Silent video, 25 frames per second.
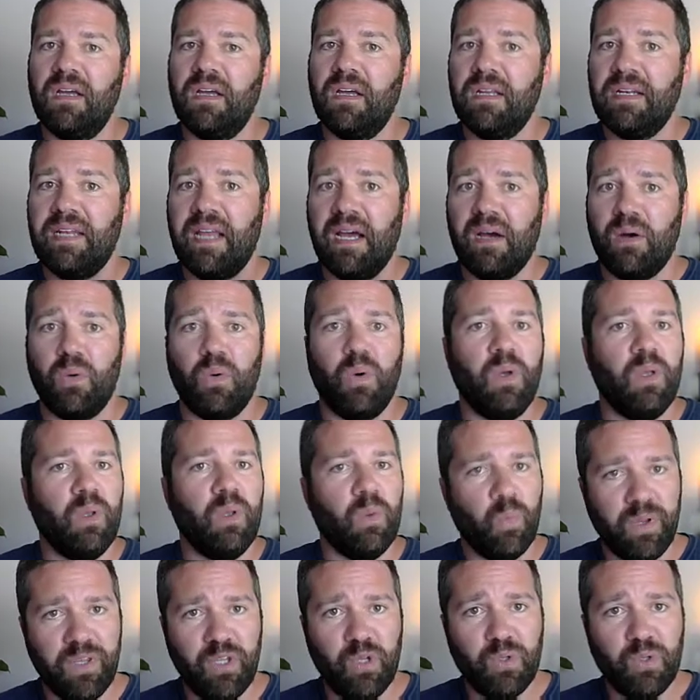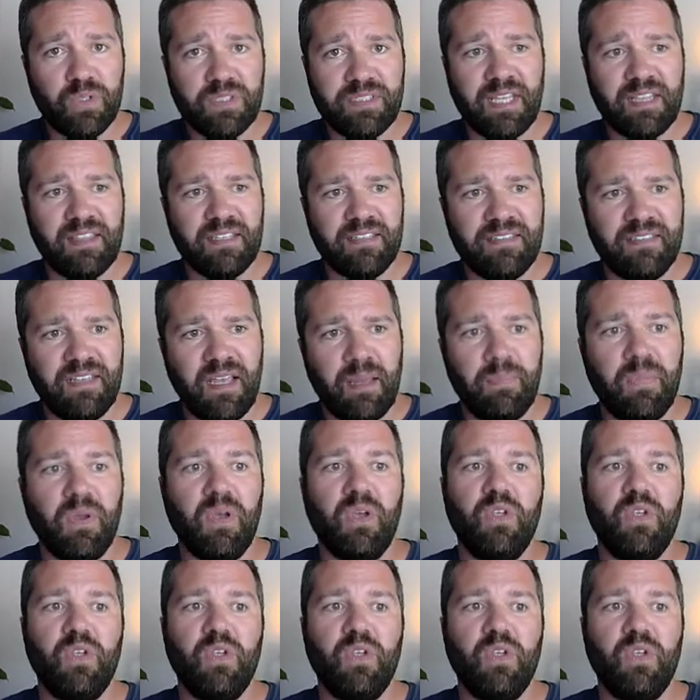Now, when you set this up,